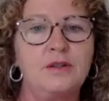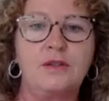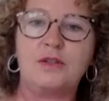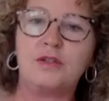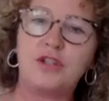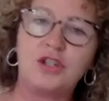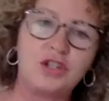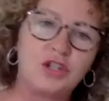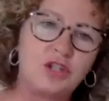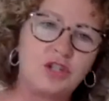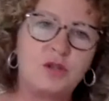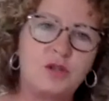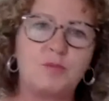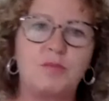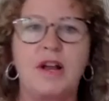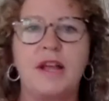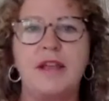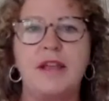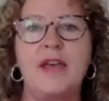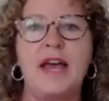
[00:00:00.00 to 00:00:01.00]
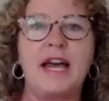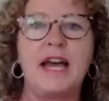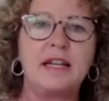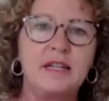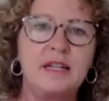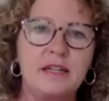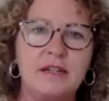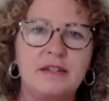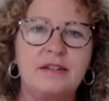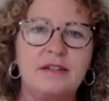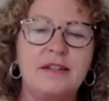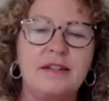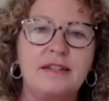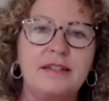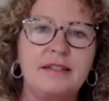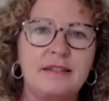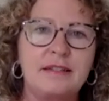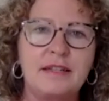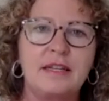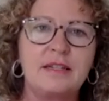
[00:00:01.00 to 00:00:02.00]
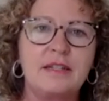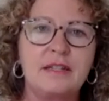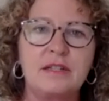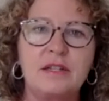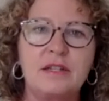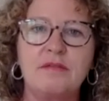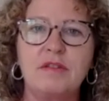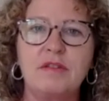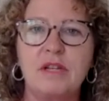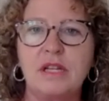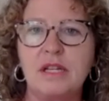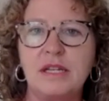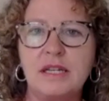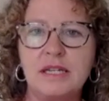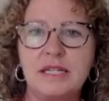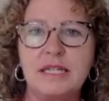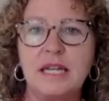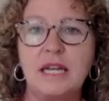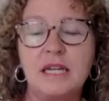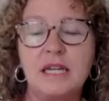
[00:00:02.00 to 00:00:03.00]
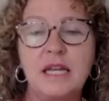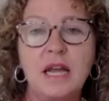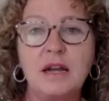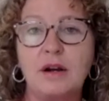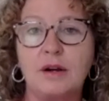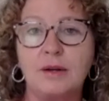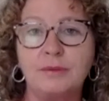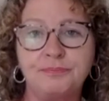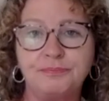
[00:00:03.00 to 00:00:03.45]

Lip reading: just spread that sensitivity in San Diego.